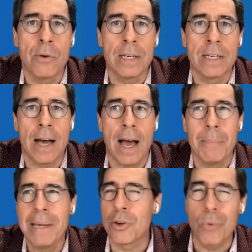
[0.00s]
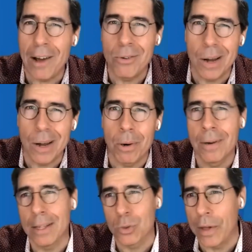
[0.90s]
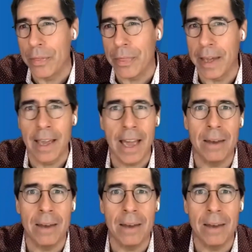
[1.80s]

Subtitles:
out in time? It's a round number, that's one thing.